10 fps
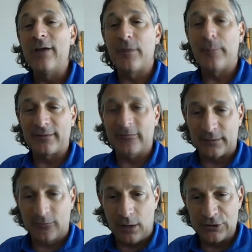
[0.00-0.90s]
We have the
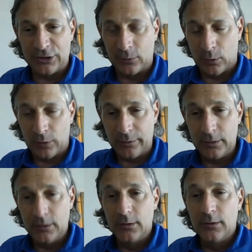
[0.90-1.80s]
best technology in the
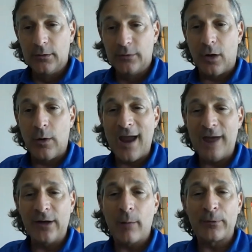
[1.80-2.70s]
world.
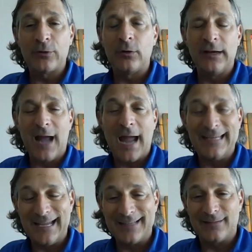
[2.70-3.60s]
So every
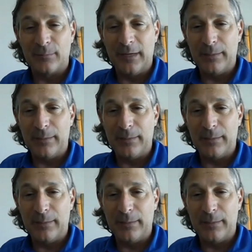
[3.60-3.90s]
opportunity I get